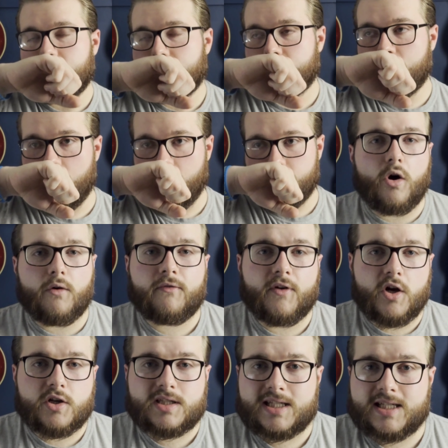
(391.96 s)
So off
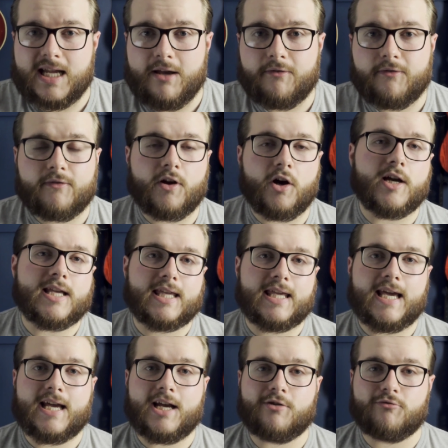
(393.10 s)
first sniff, I
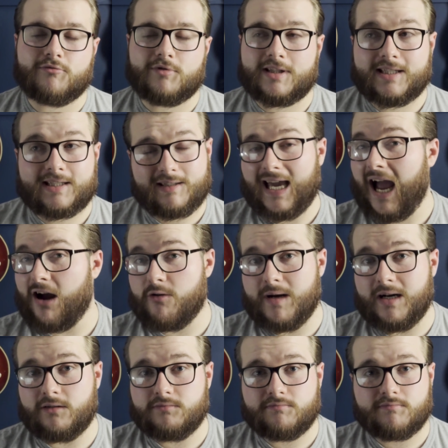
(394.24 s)
get
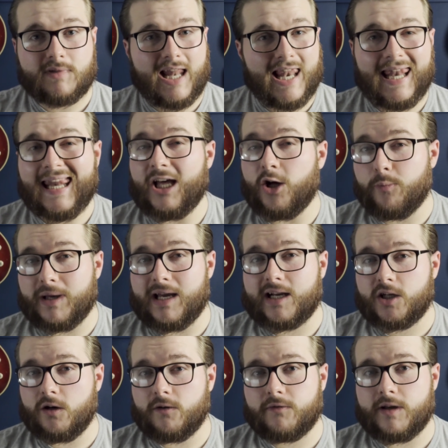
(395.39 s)
caramel, a little bit of
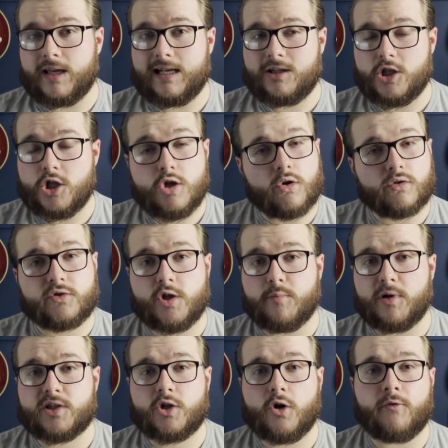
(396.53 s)
coffee, not too
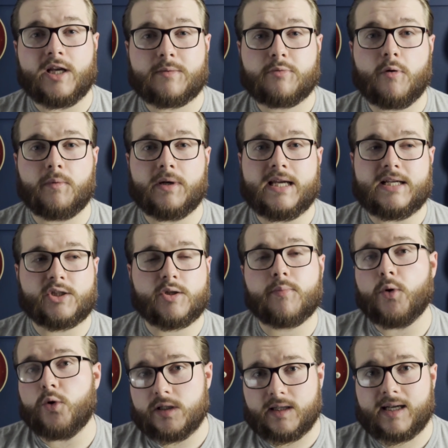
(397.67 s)
much coffee. It's probably
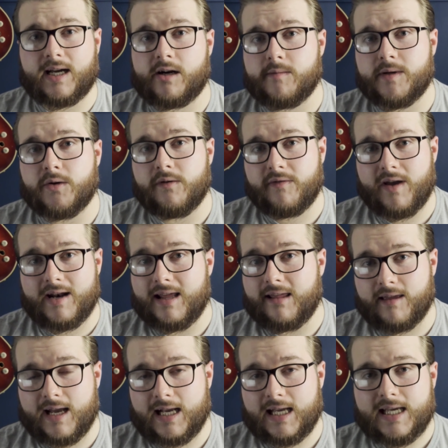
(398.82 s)
supporting the caramel if
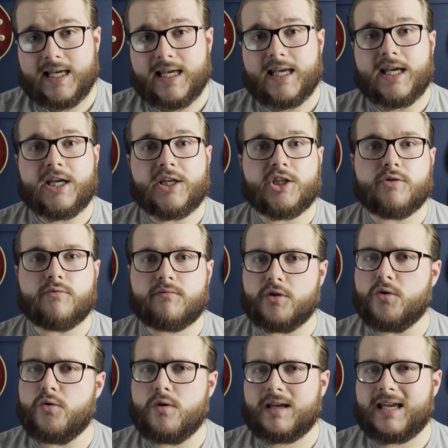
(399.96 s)
anything. You
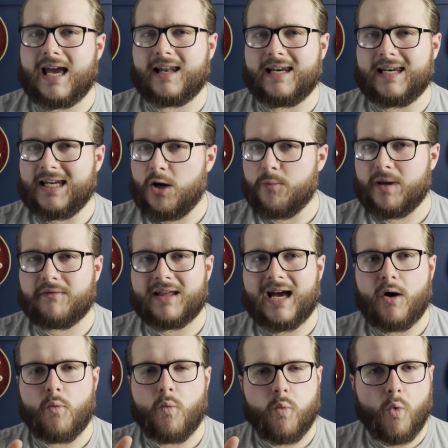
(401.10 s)
do get a little bit of
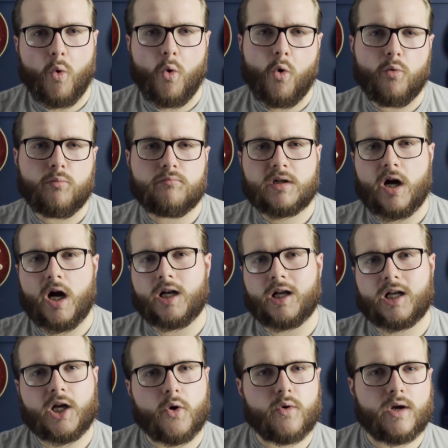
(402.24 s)
that warm kind
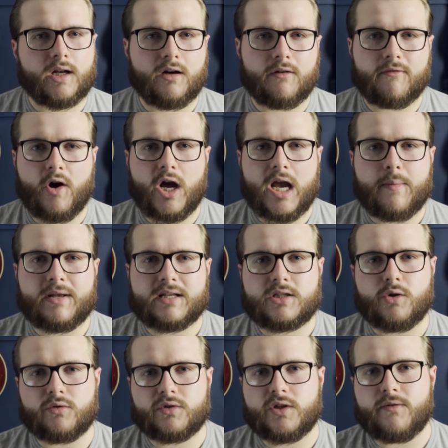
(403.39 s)
of coconut vibe. It's
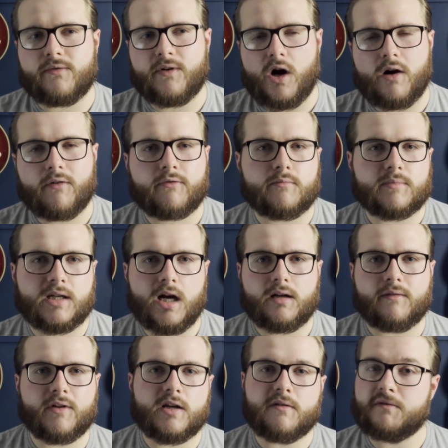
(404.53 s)
not too far from kind
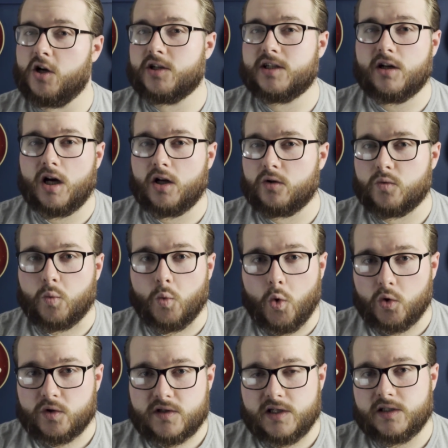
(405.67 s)
of like Virgin Island
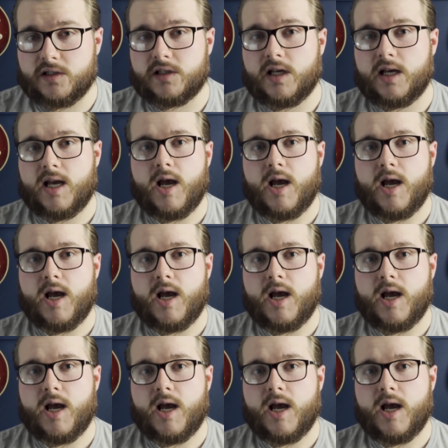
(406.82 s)
waters,